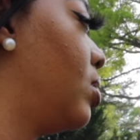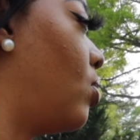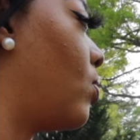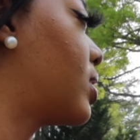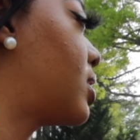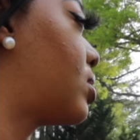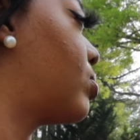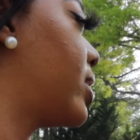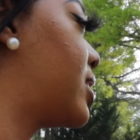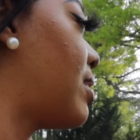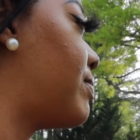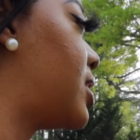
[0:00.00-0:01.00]
or is it
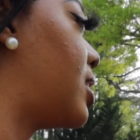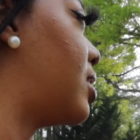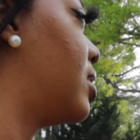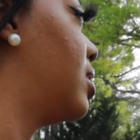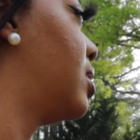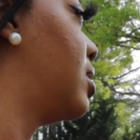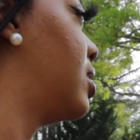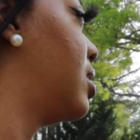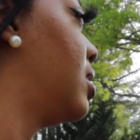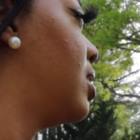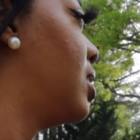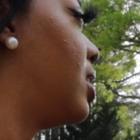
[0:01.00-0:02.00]
2017?
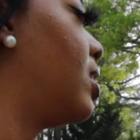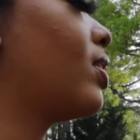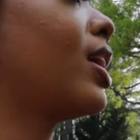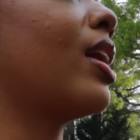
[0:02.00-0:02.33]
It only